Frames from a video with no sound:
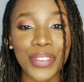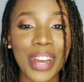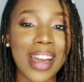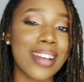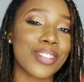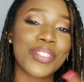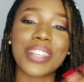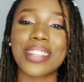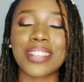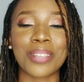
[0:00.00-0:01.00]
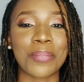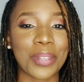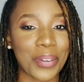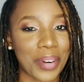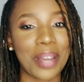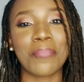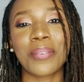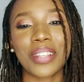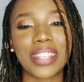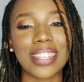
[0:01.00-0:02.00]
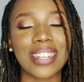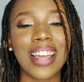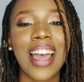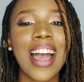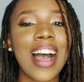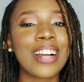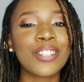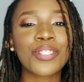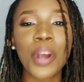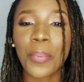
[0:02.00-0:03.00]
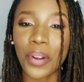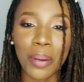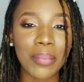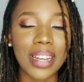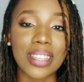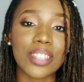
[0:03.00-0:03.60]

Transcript: You guys just hit the subscribe button and drop comments.